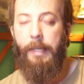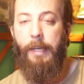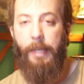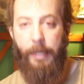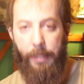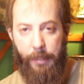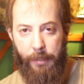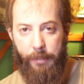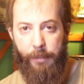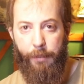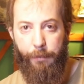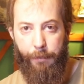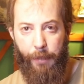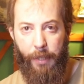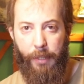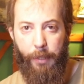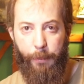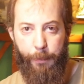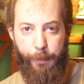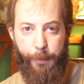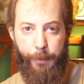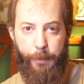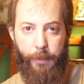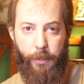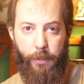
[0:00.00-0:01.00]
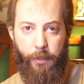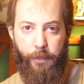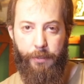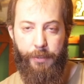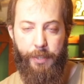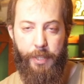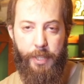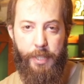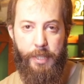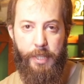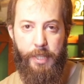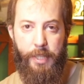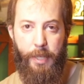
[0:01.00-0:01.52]
I'll develop
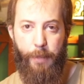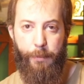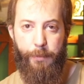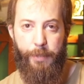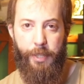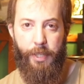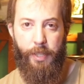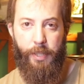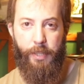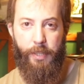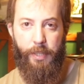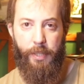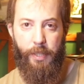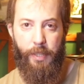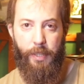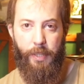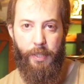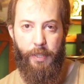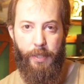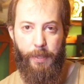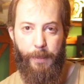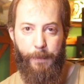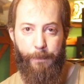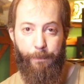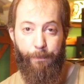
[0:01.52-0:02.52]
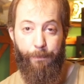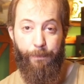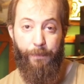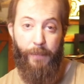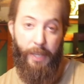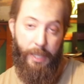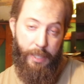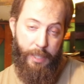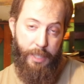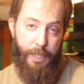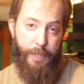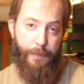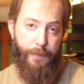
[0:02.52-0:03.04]
on this subject
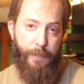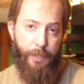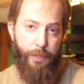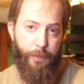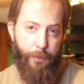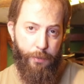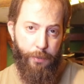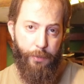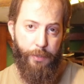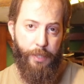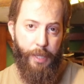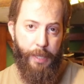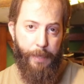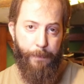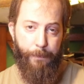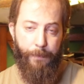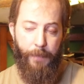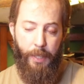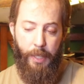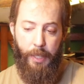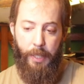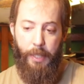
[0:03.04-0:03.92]
in this video today.